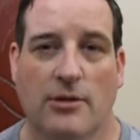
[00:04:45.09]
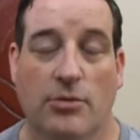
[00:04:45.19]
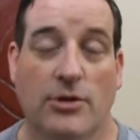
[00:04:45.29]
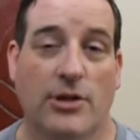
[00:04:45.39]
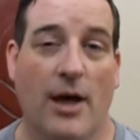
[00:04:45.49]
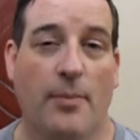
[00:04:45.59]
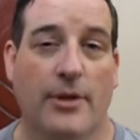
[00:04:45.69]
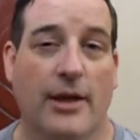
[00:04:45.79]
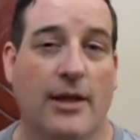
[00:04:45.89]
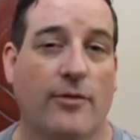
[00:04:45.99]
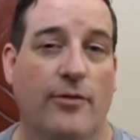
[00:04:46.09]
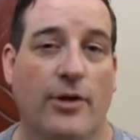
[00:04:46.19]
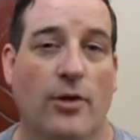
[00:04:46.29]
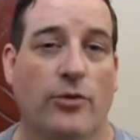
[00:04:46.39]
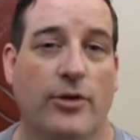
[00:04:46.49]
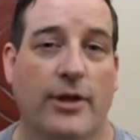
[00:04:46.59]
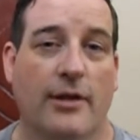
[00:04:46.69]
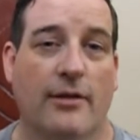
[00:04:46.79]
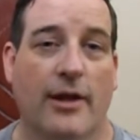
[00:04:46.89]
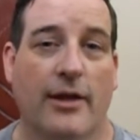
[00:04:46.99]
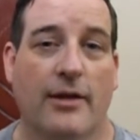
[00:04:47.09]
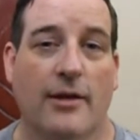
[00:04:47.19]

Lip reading: But on top of that, even if you go to things like